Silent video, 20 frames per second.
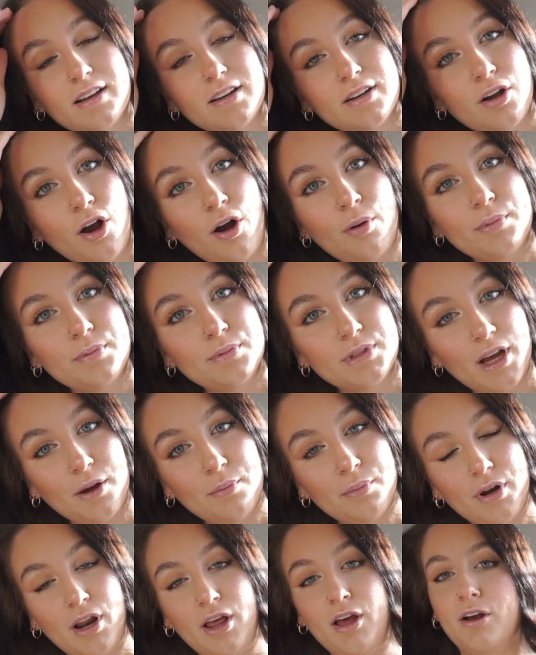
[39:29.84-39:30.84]
Comment down
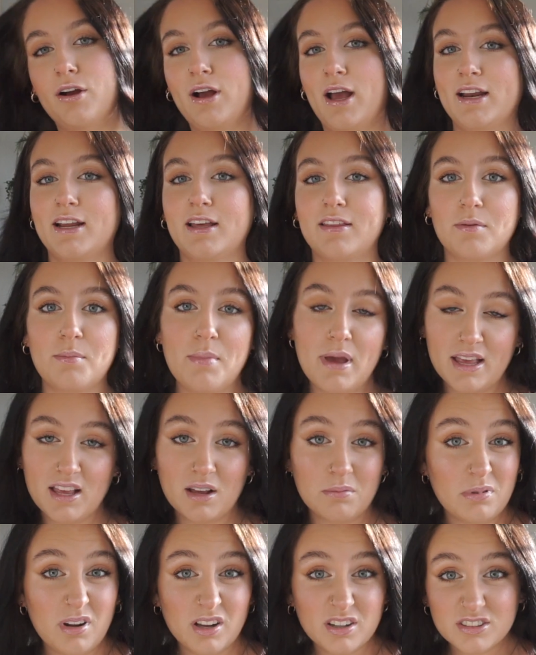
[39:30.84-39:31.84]
below any other
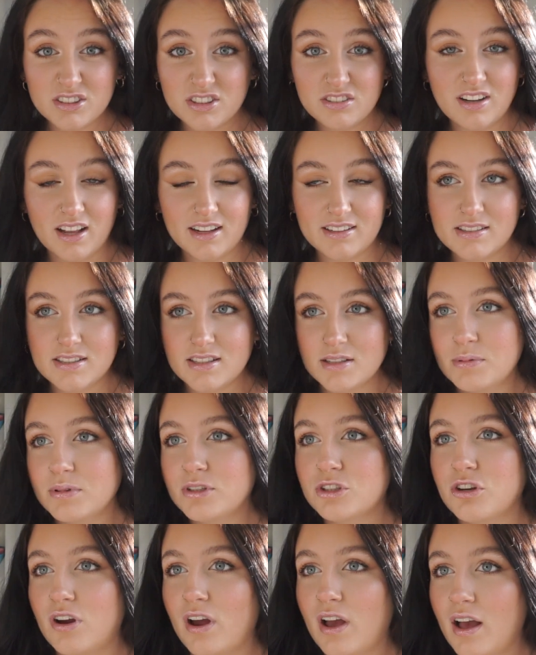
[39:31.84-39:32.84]
makeup looks you'd like to see me
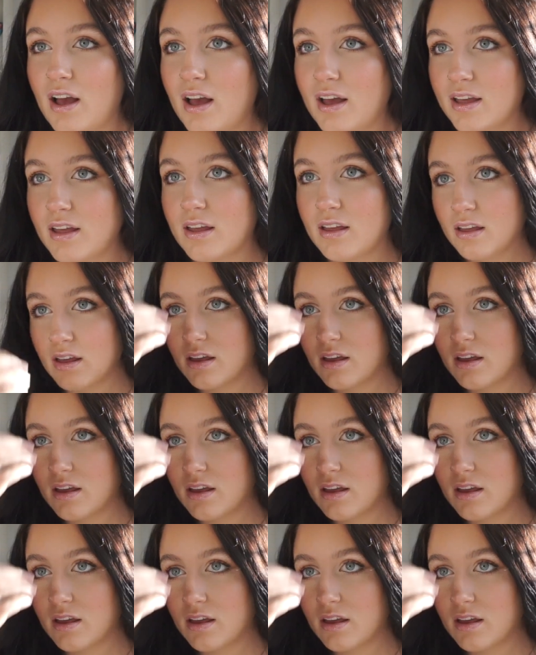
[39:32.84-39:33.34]
try.